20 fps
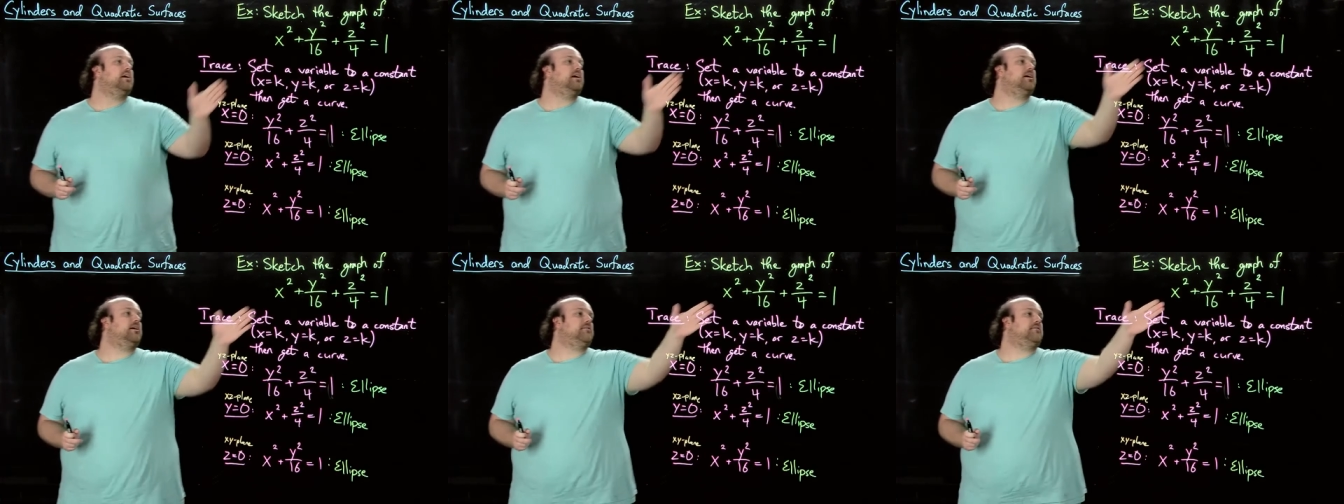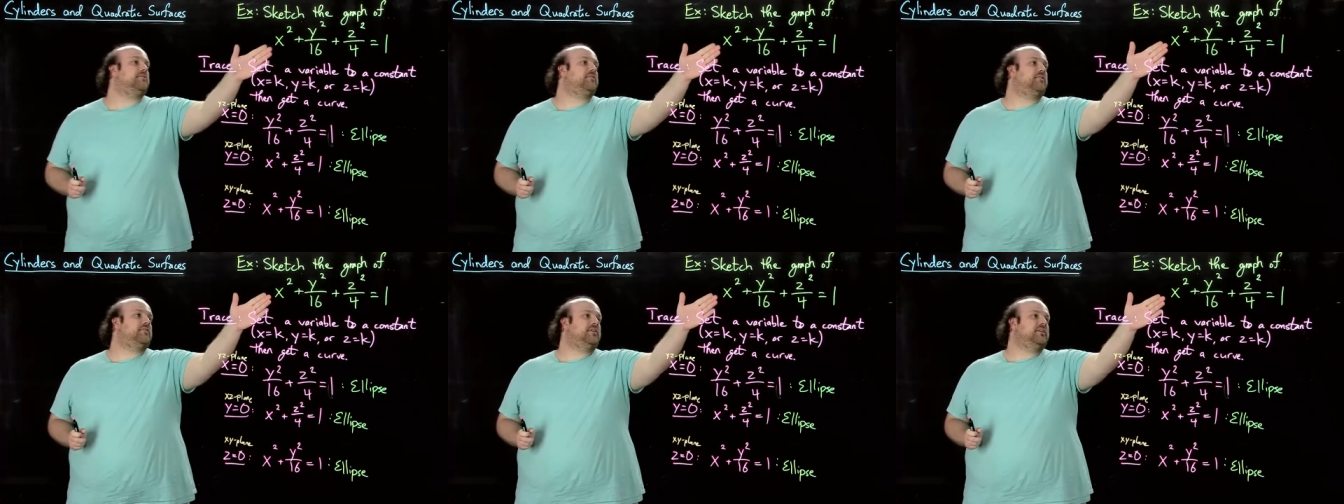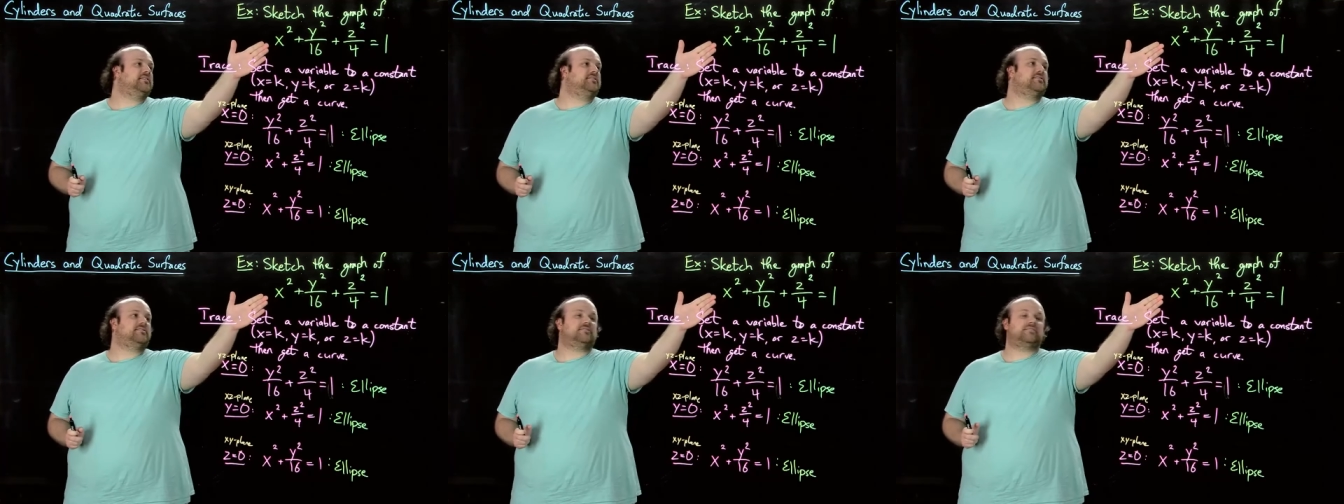of
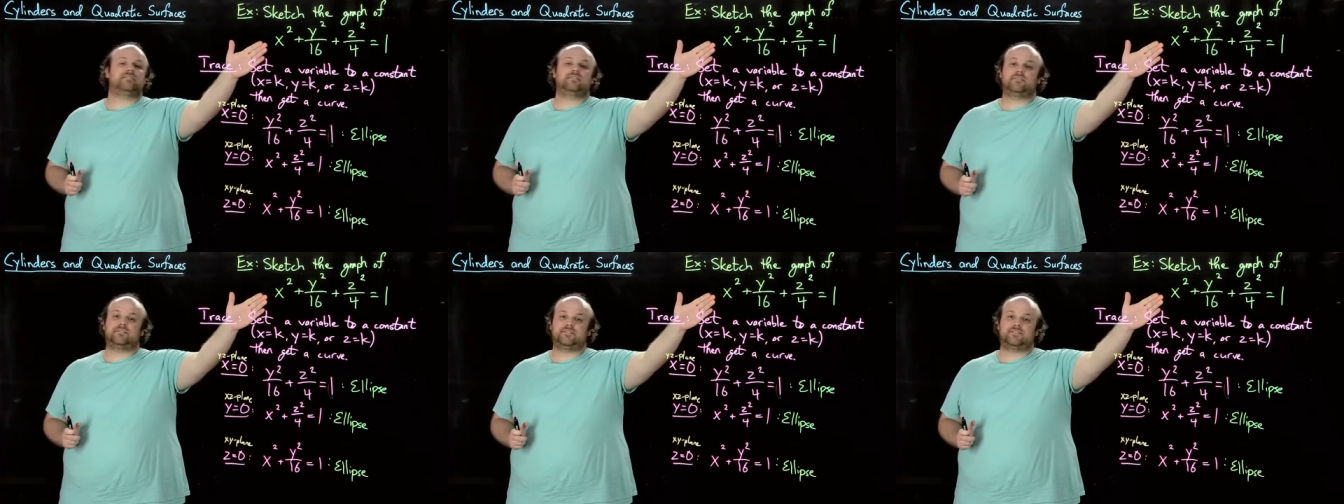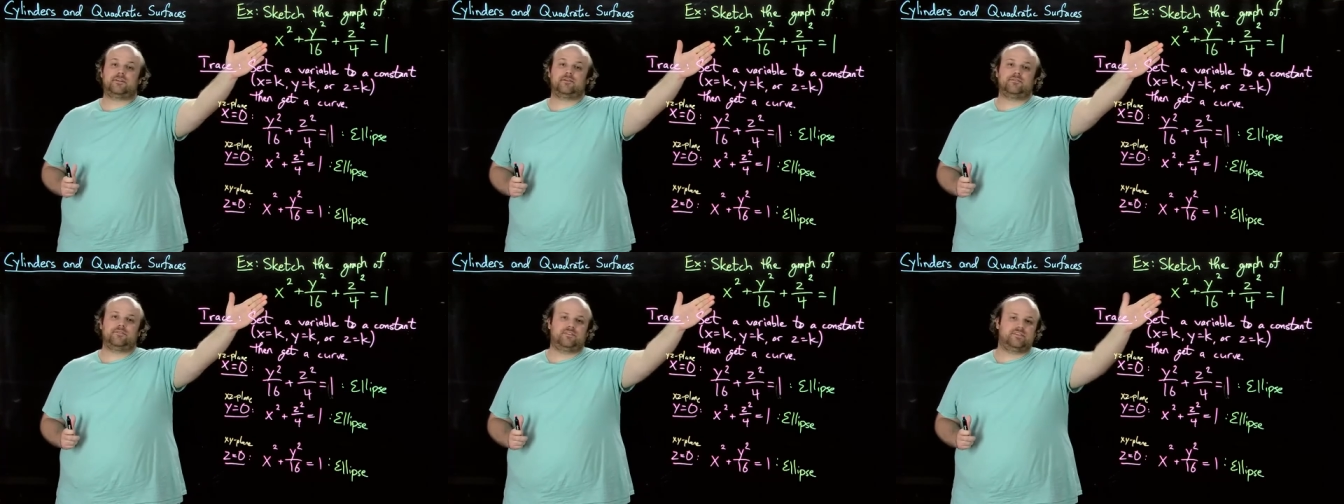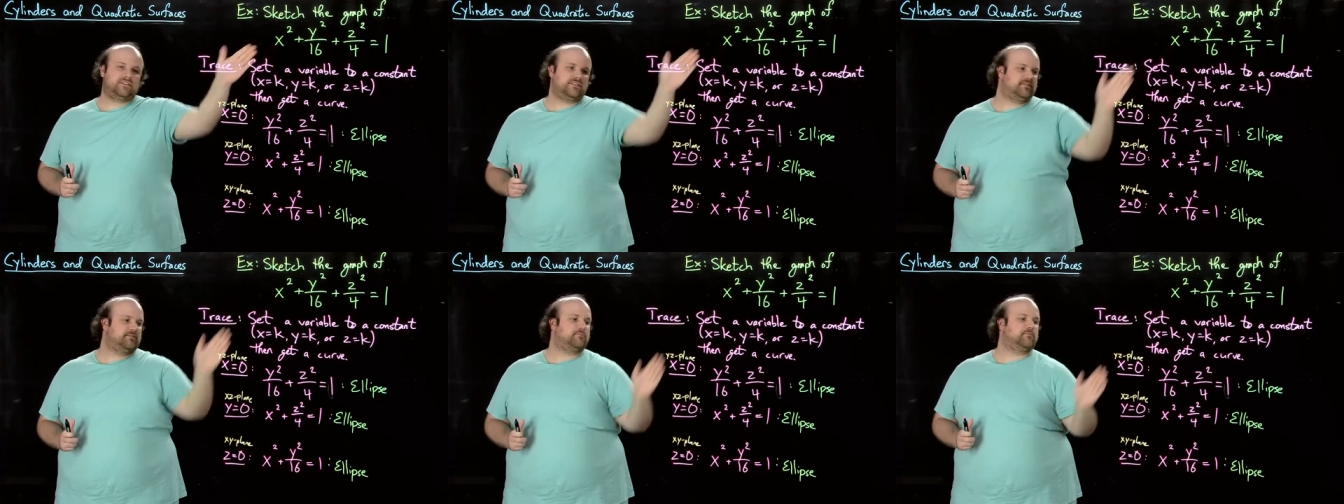this
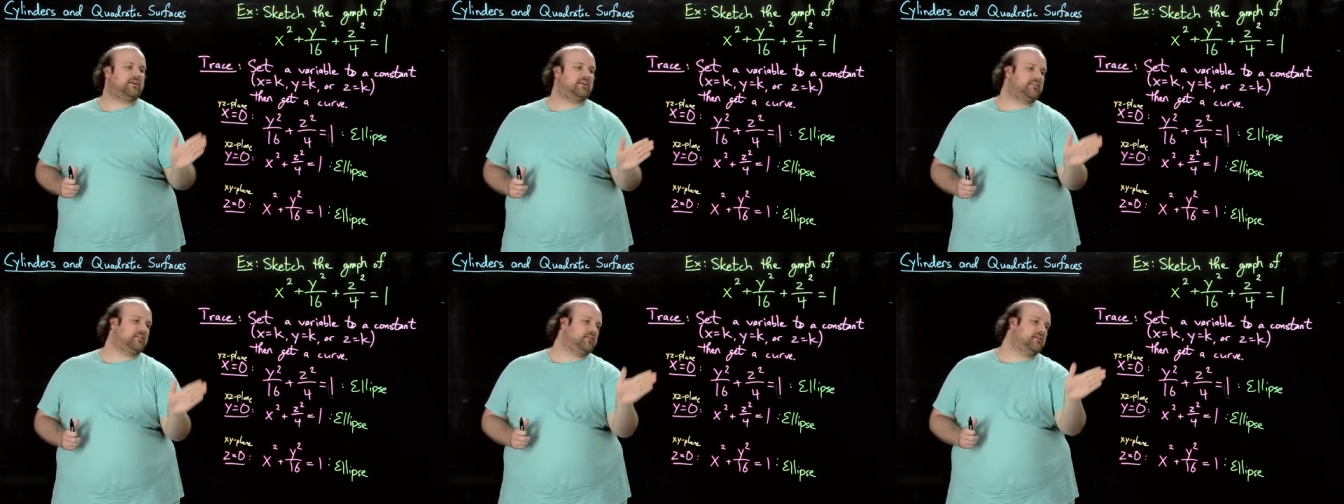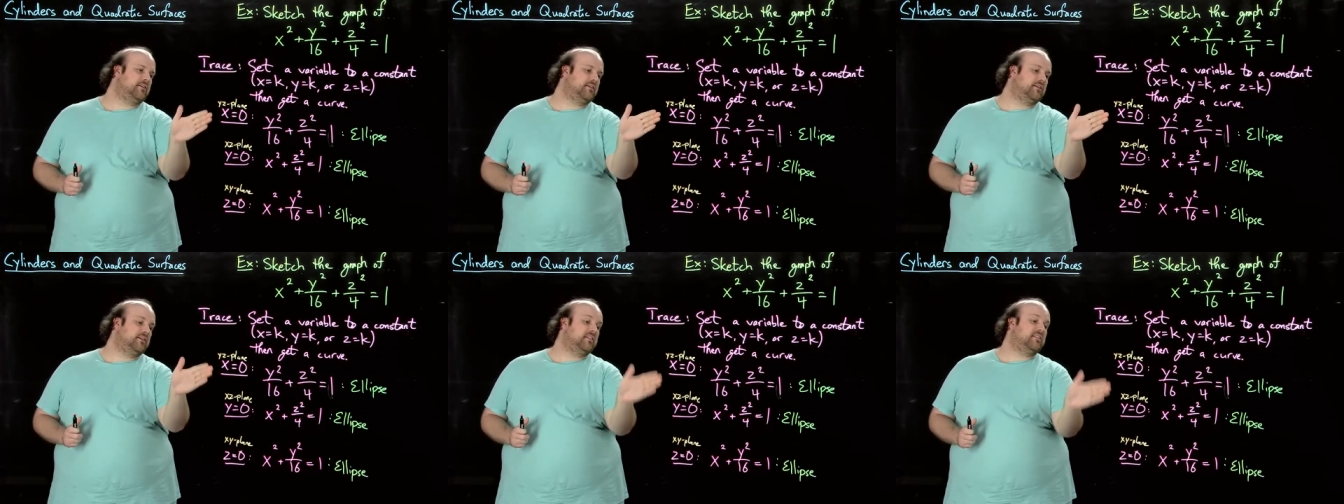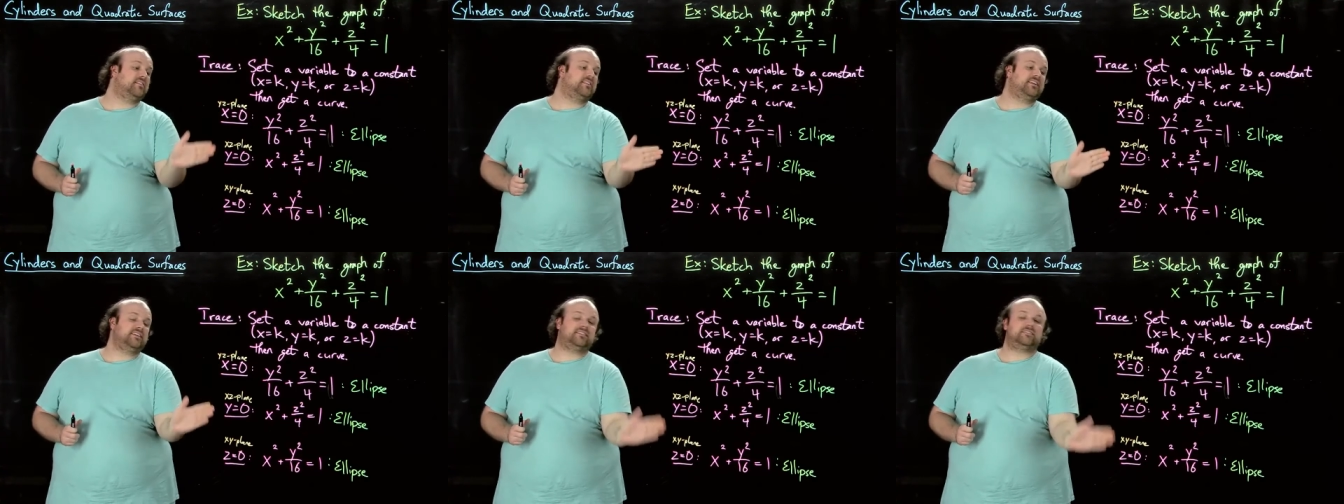surface with
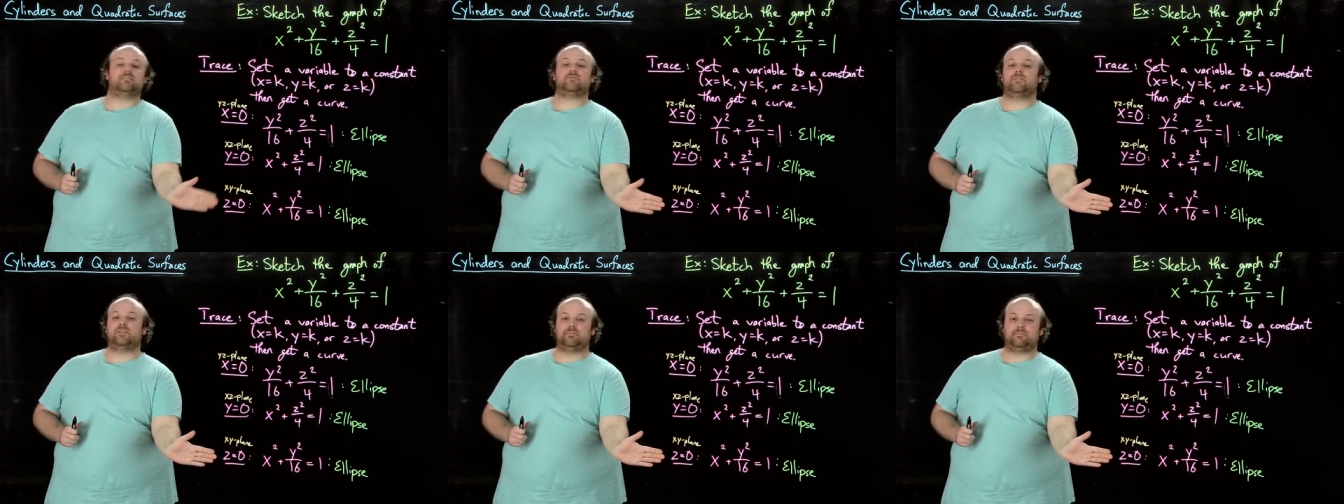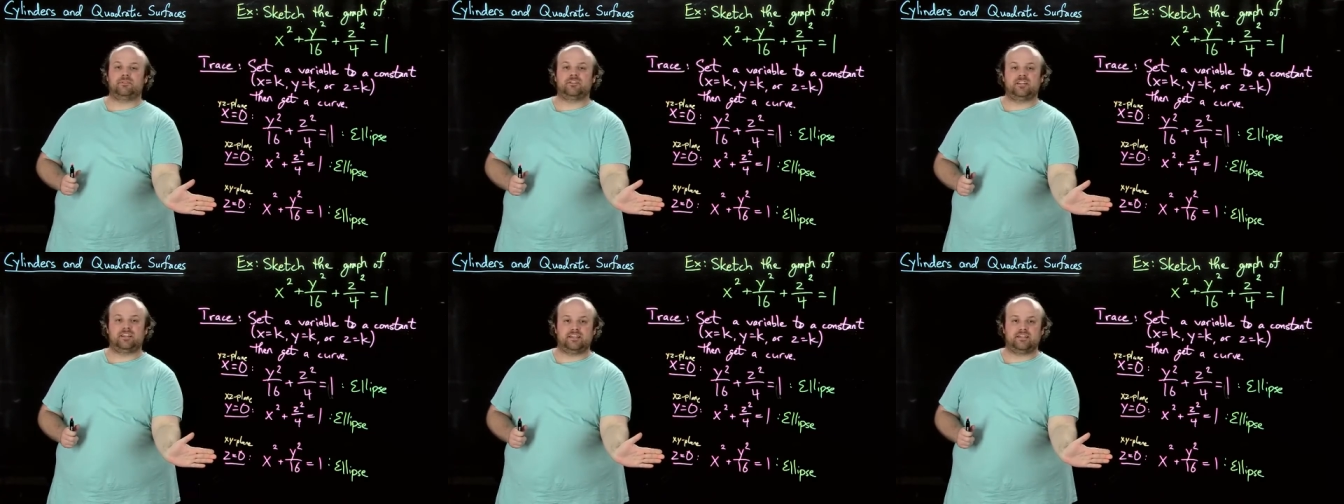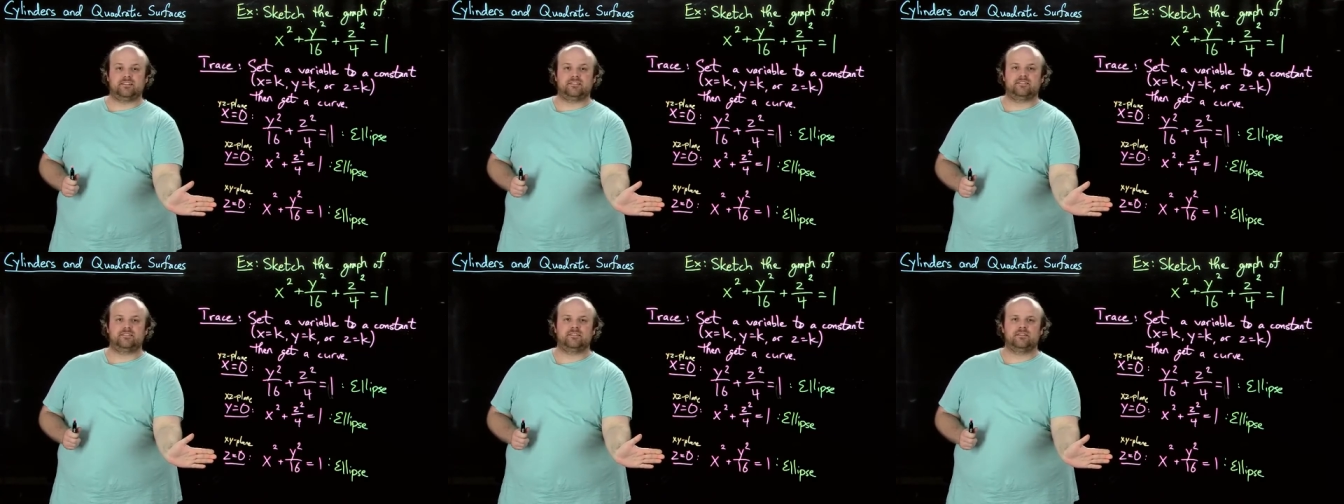these three
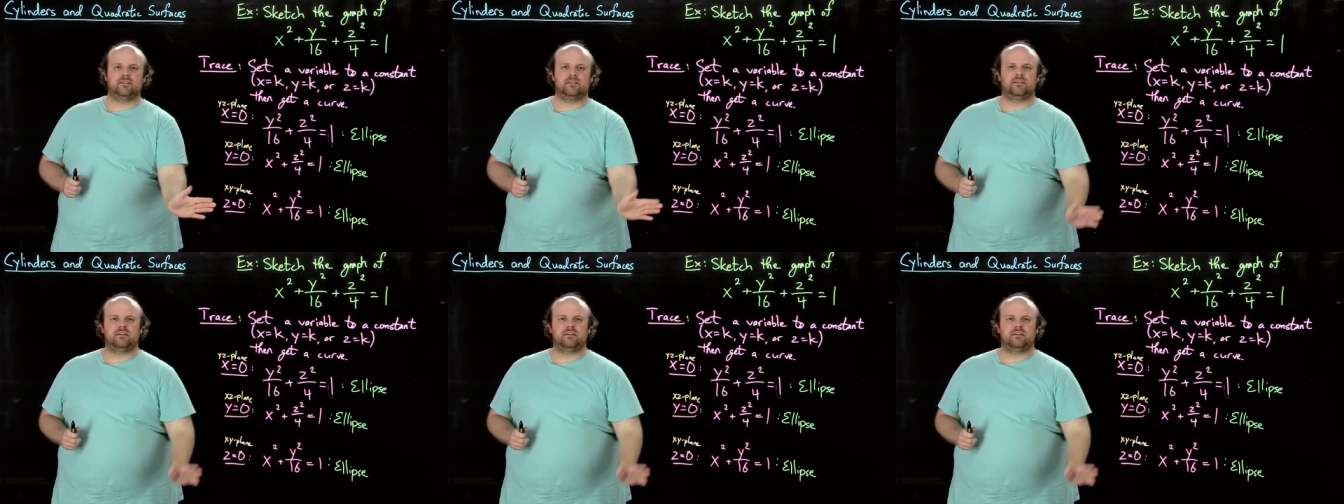planes.